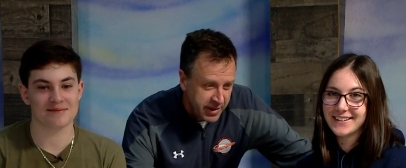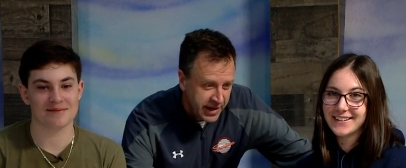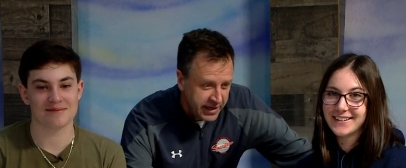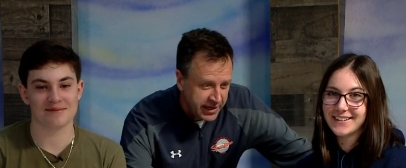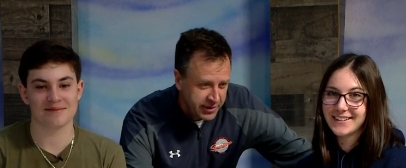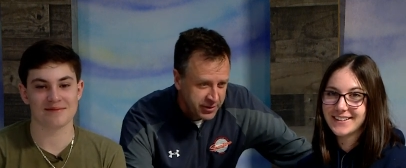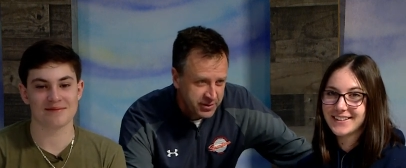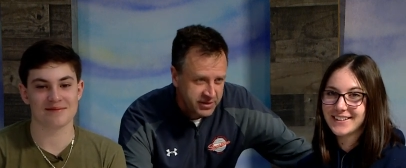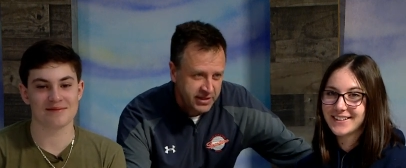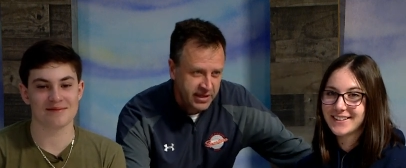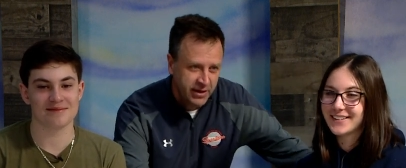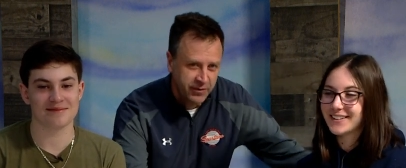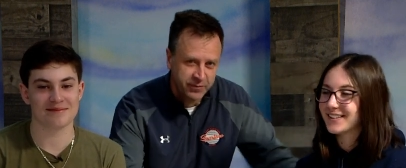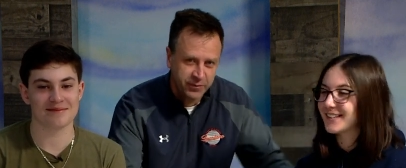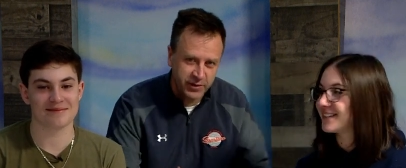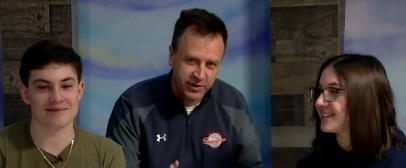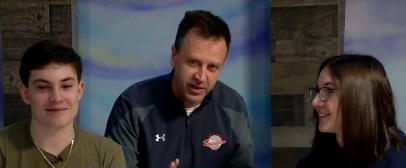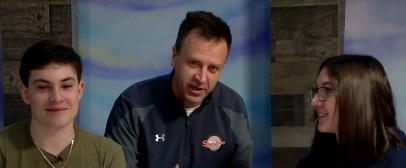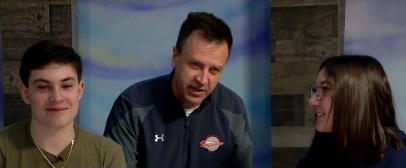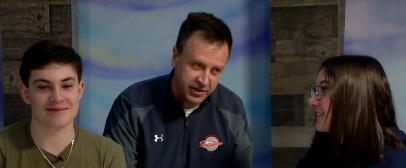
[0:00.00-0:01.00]
Speaker 1: So to make it
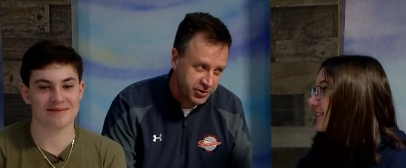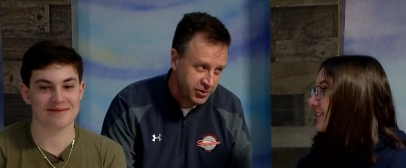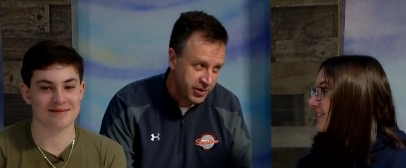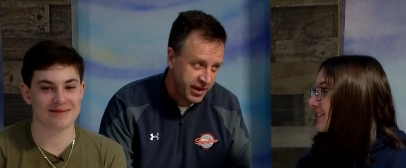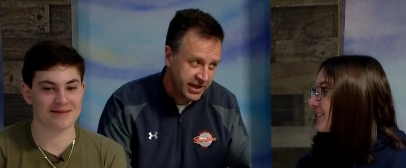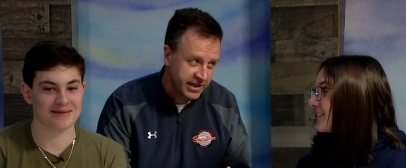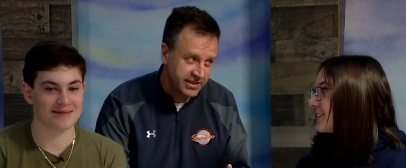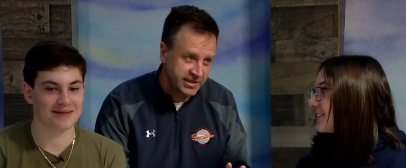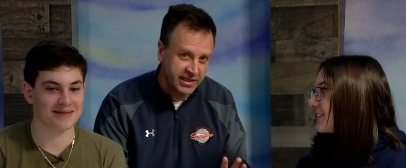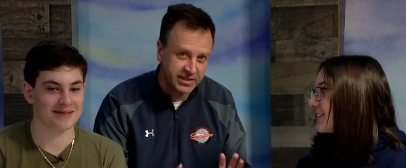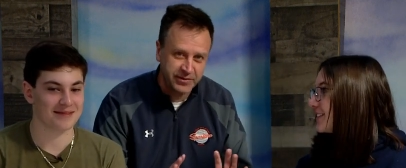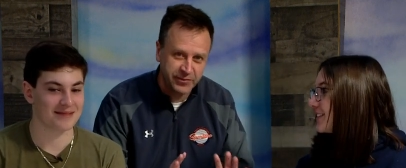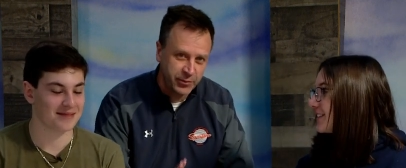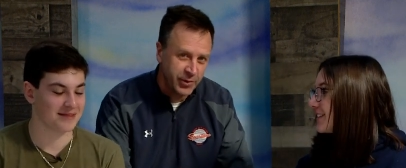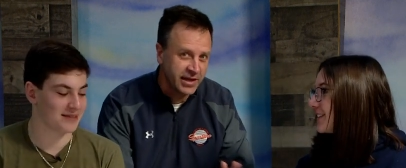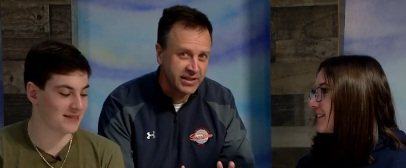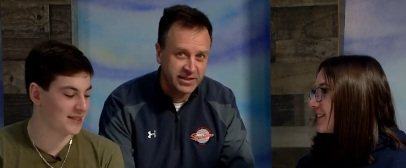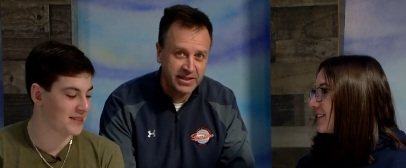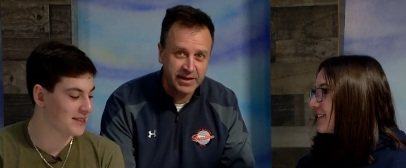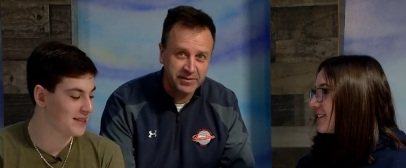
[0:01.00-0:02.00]
yourself would cost you 80
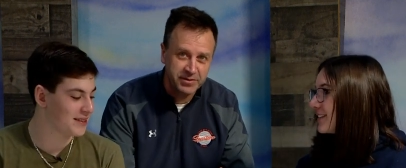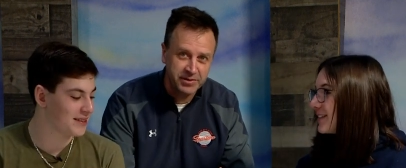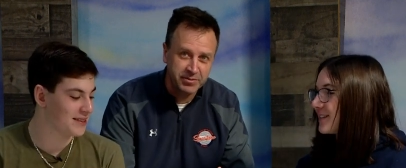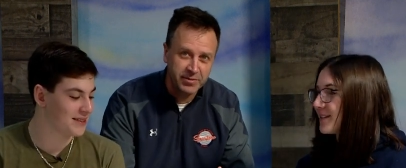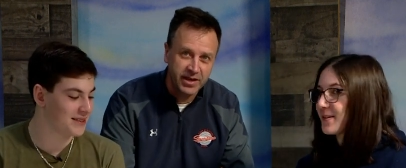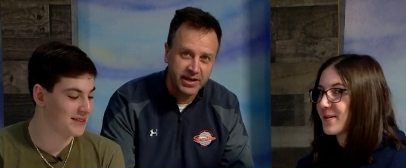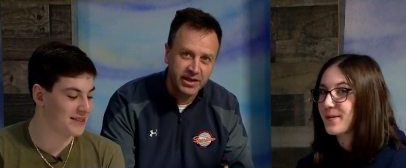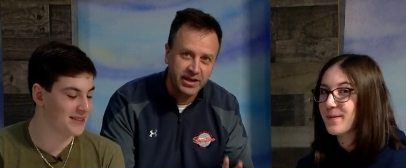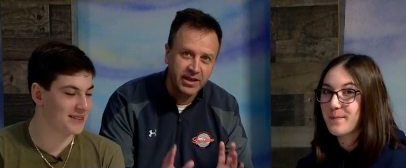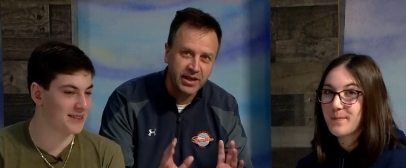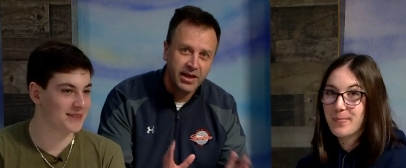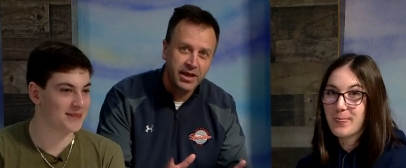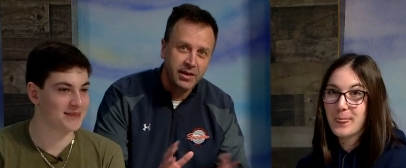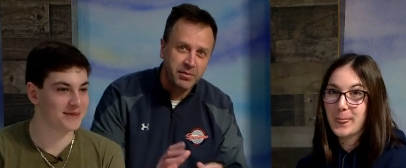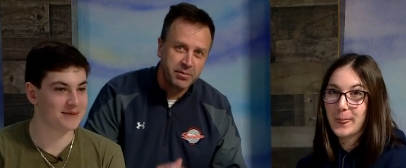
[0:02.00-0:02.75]
cents. If you want to save some money,